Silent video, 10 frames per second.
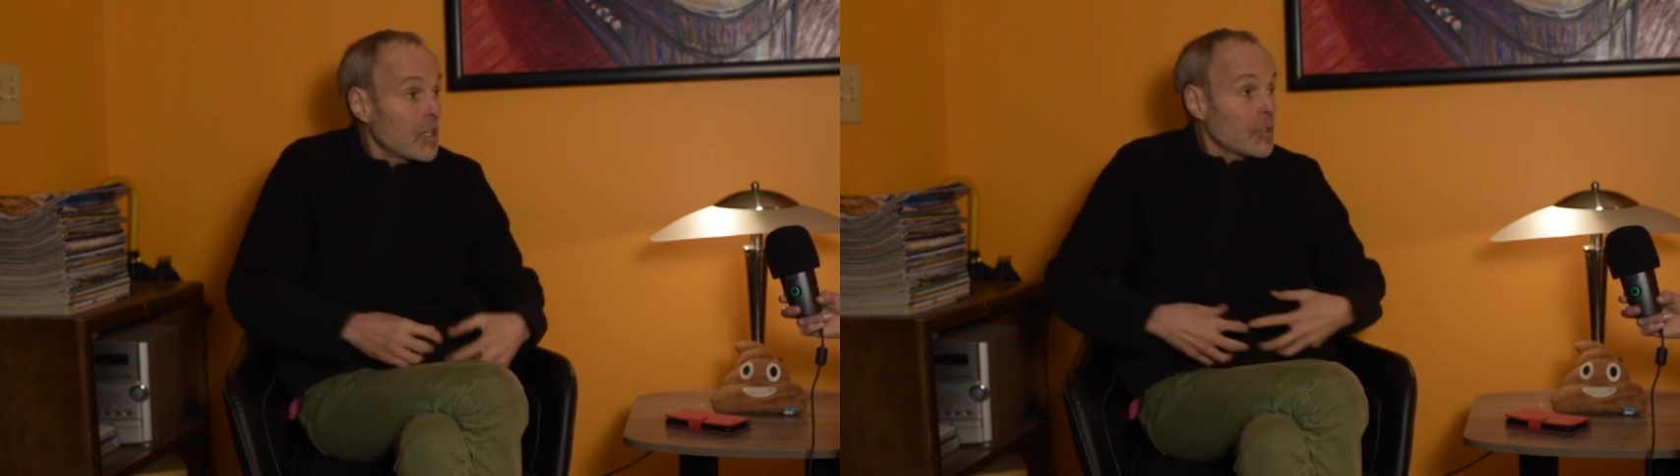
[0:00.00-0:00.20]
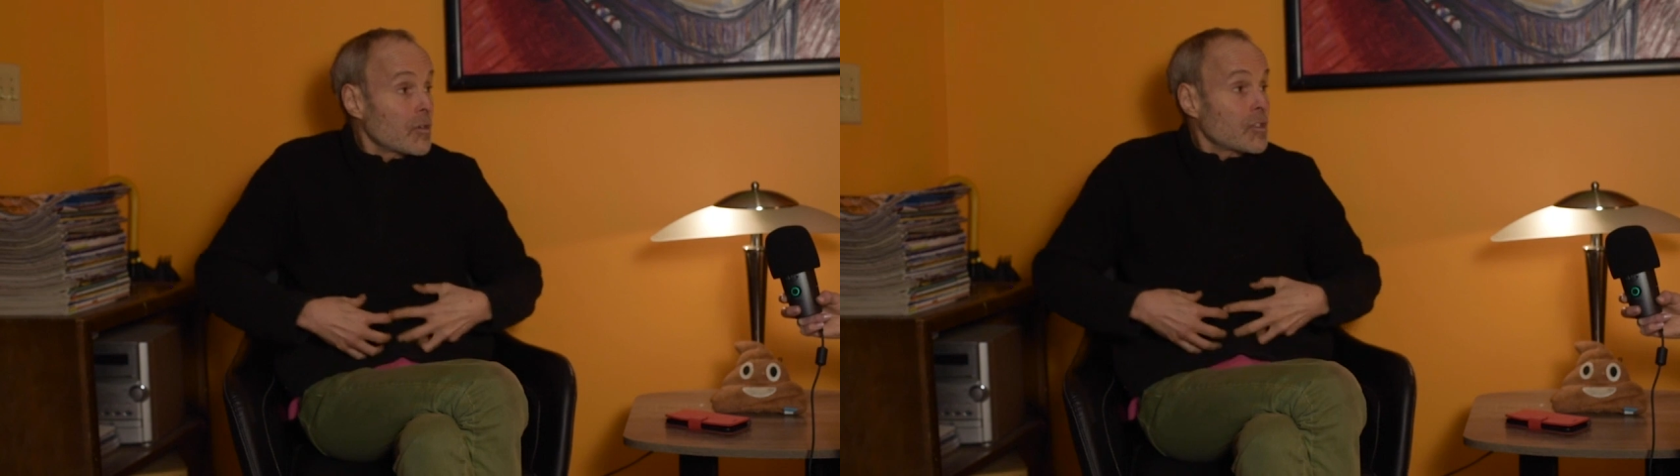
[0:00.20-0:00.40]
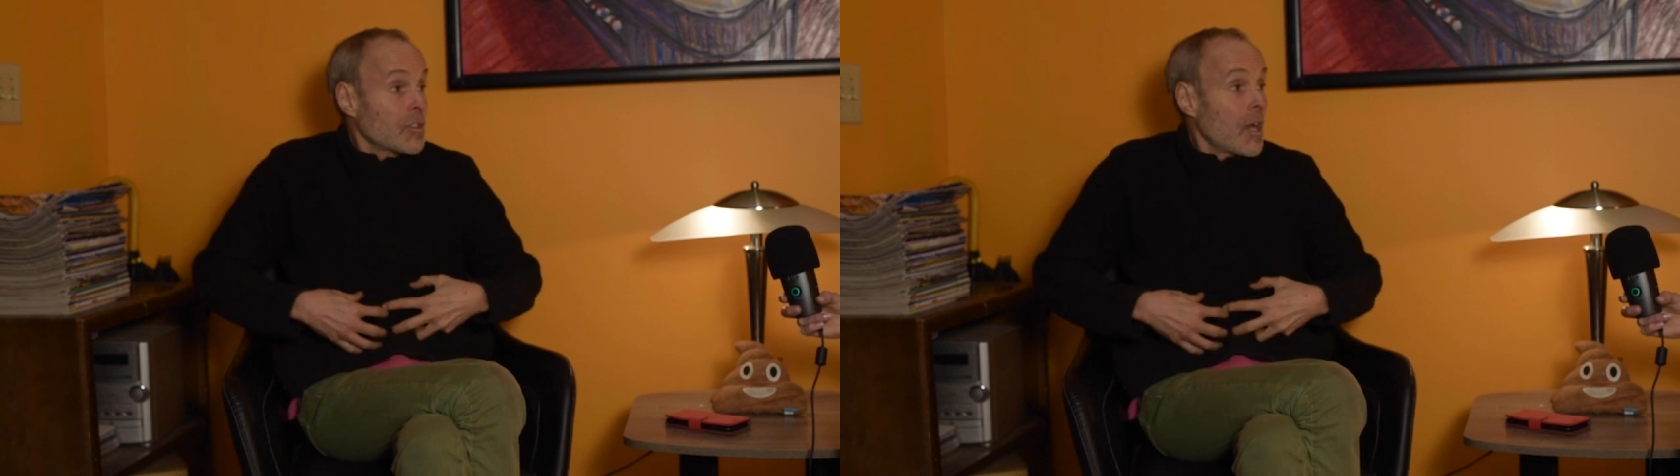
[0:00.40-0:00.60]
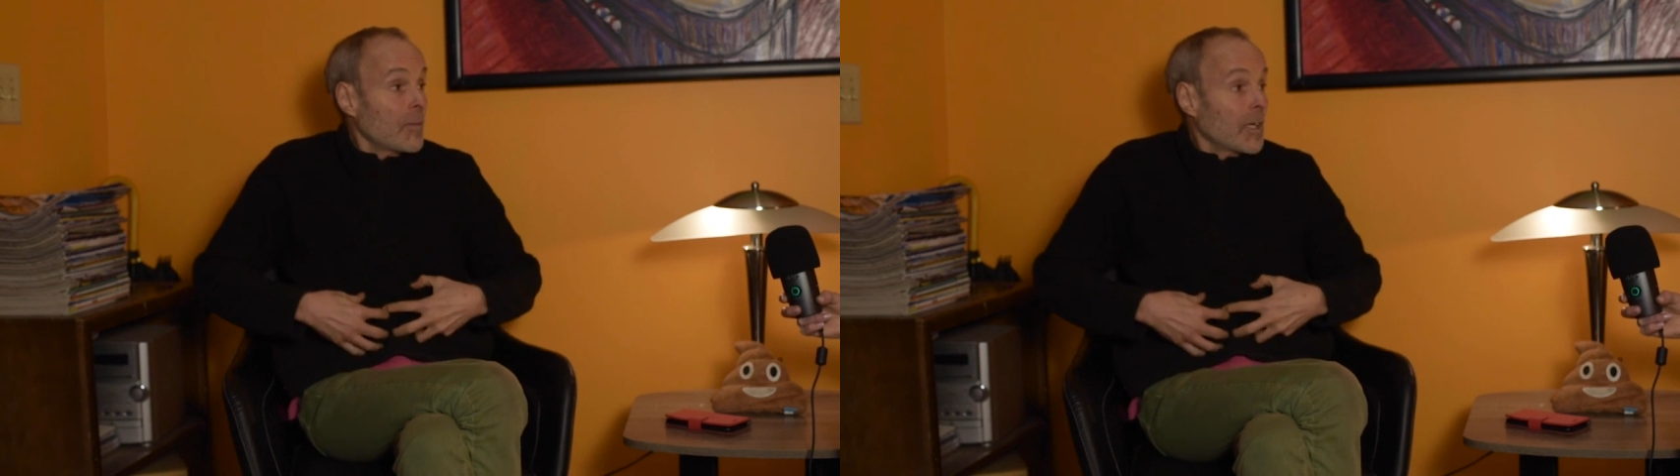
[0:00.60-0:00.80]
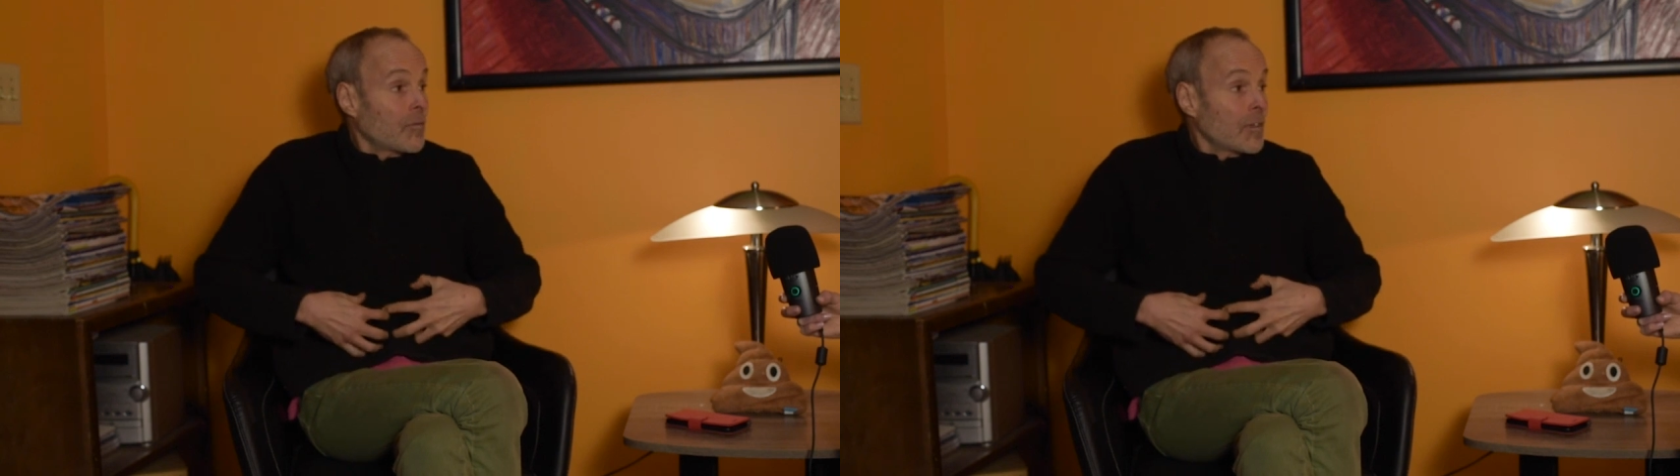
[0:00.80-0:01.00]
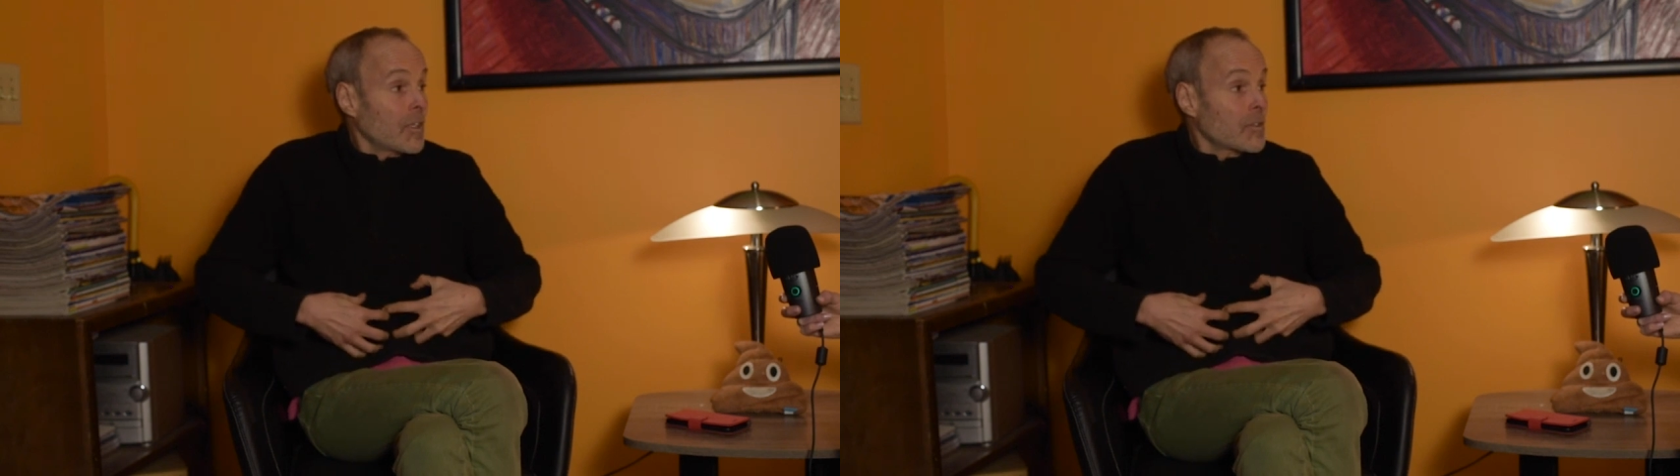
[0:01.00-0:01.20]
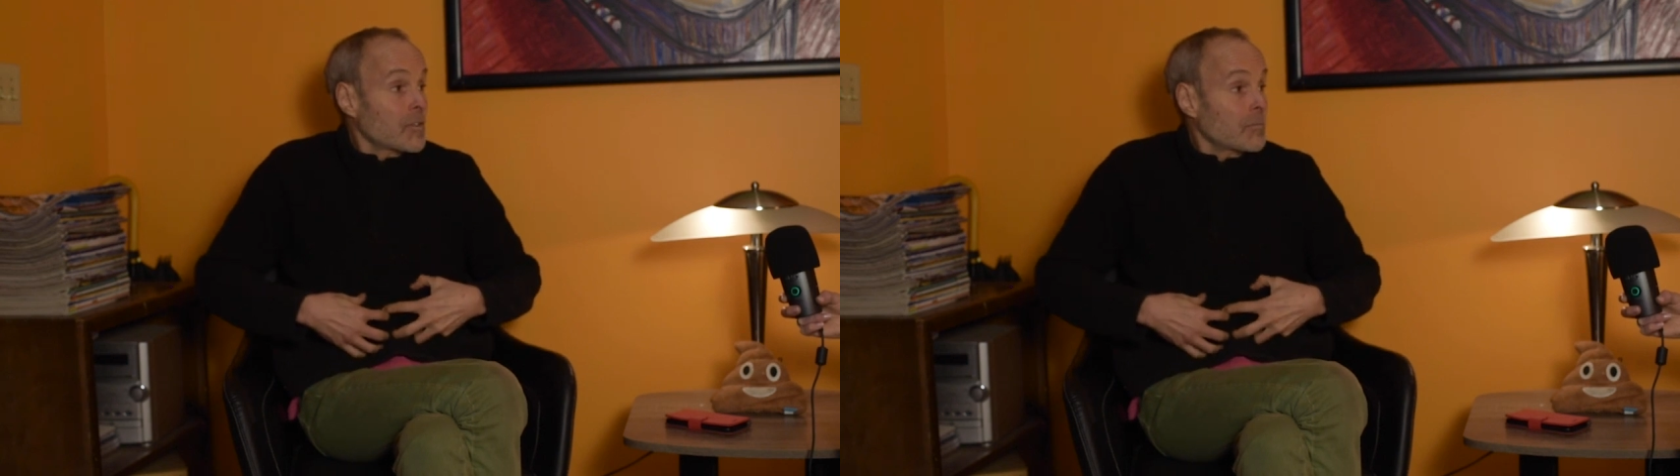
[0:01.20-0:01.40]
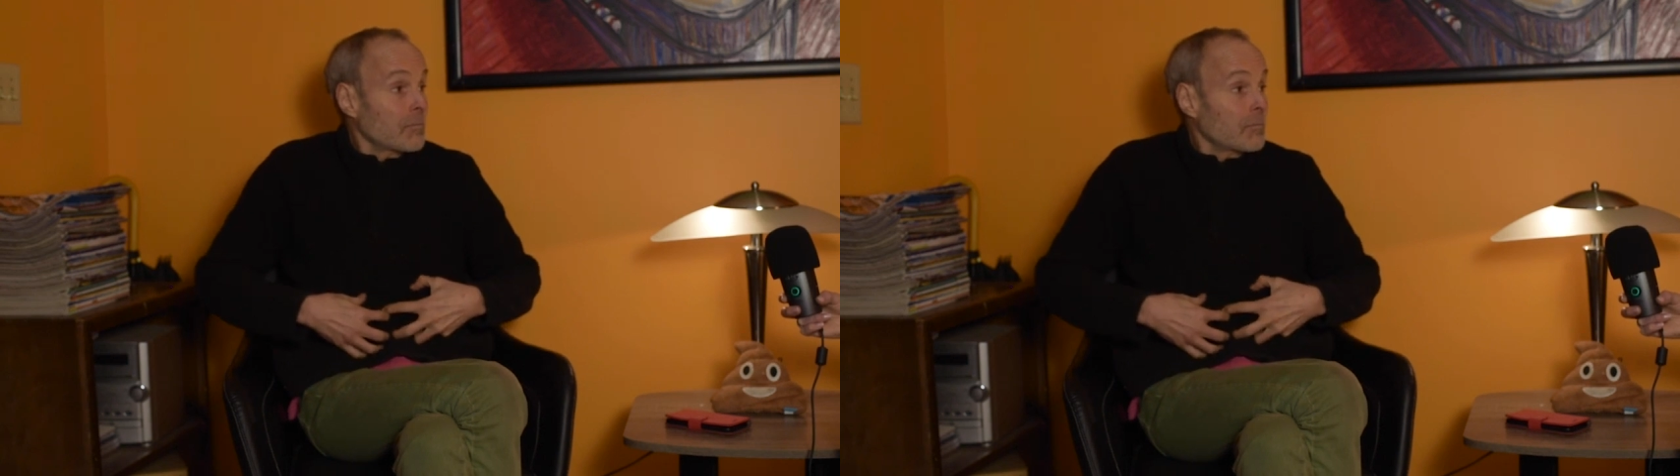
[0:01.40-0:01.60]
Your stomach
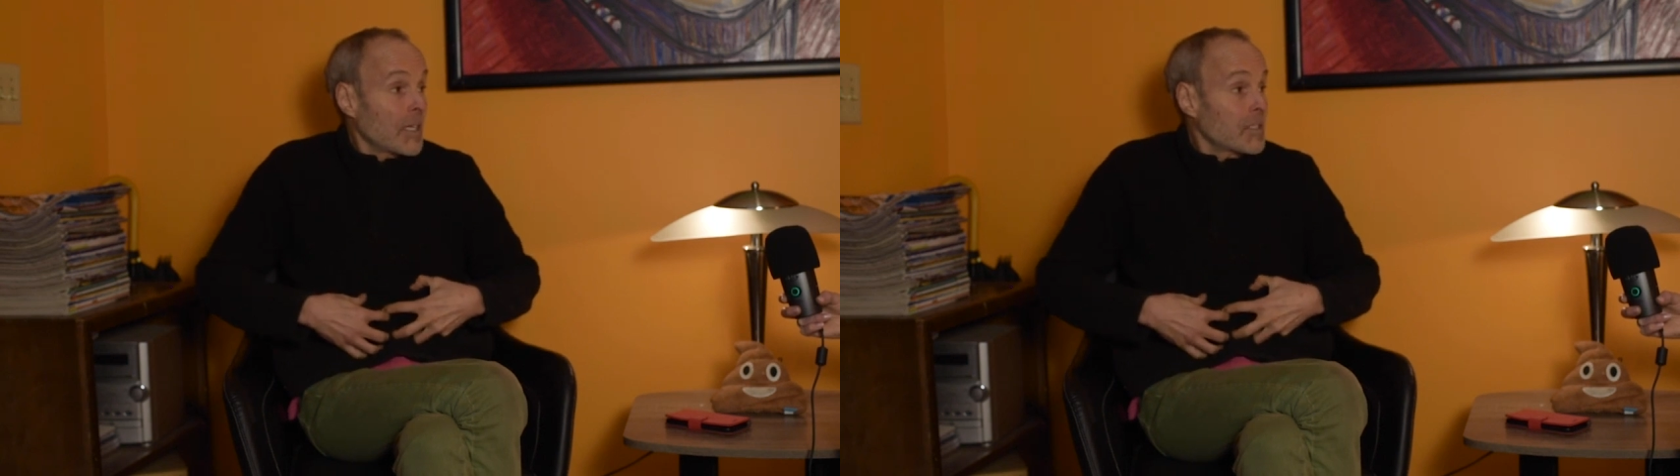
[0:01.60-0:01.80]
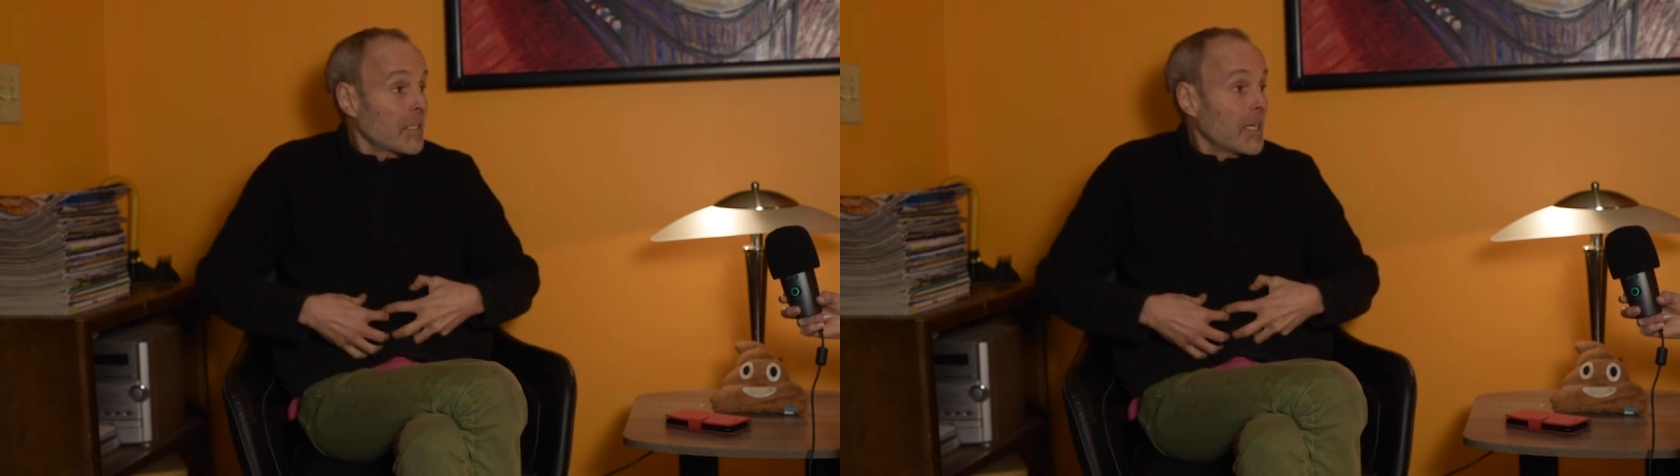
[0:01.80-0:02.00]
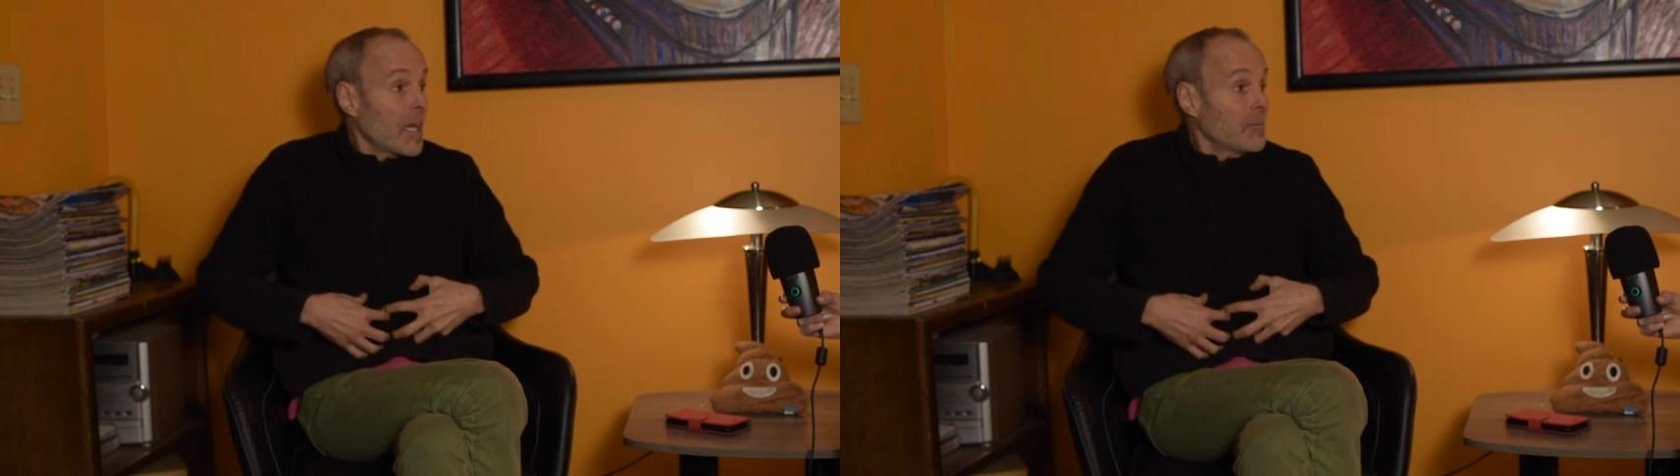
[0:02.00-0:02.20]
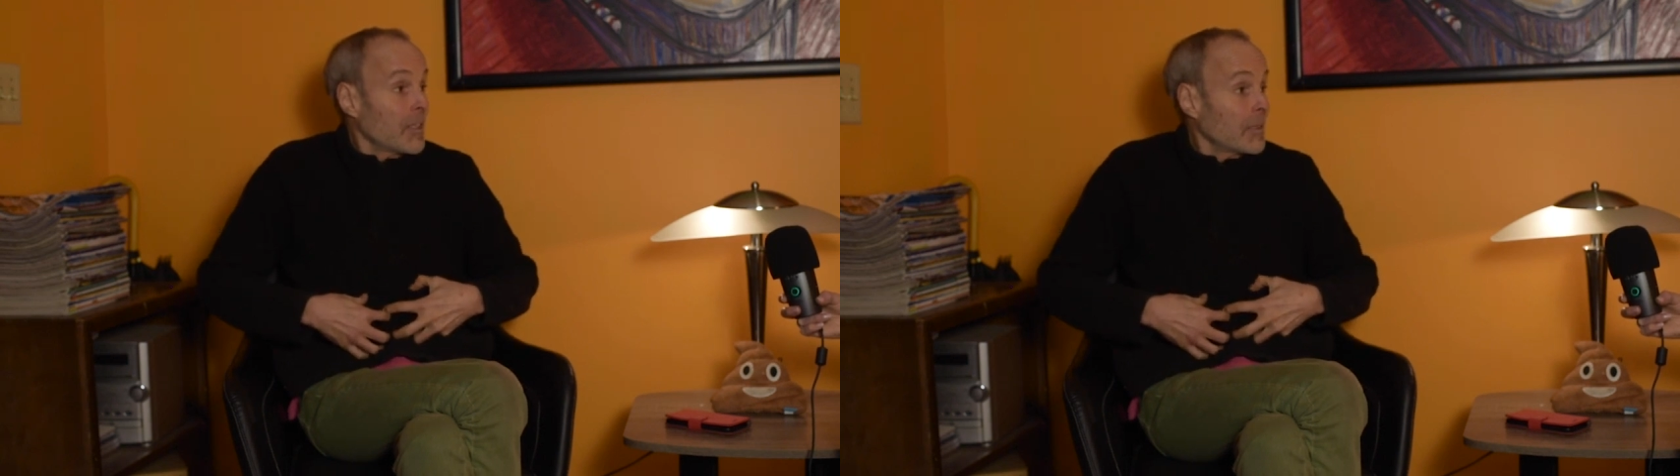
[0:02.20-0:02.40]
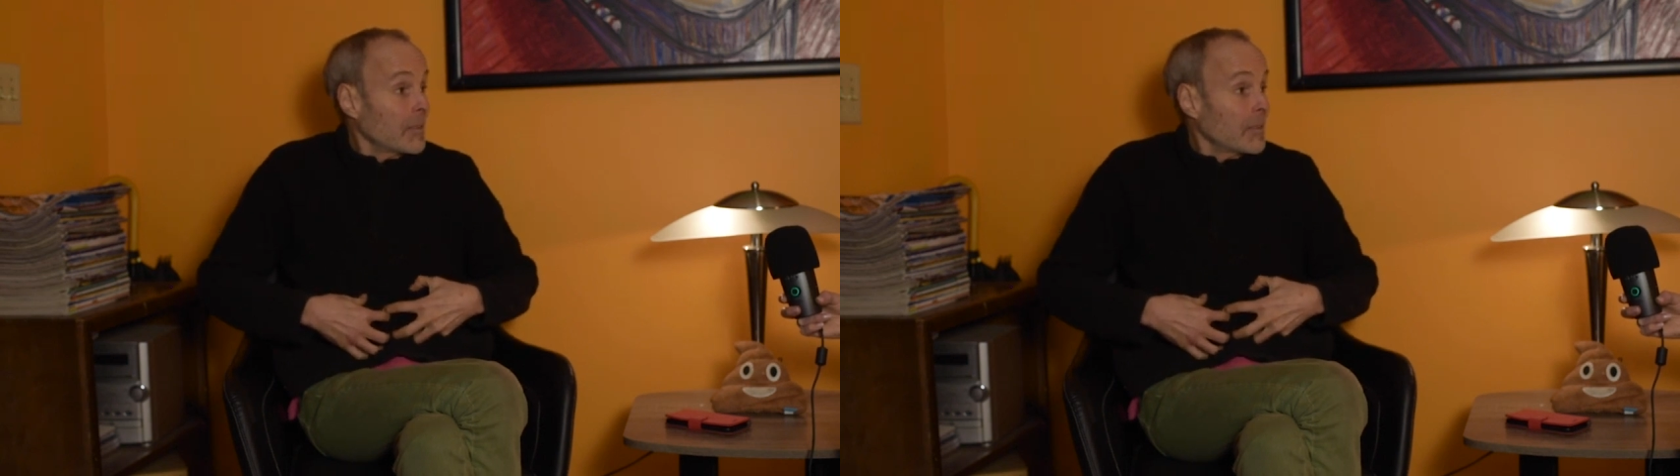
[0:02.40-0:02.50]
feels basically empty.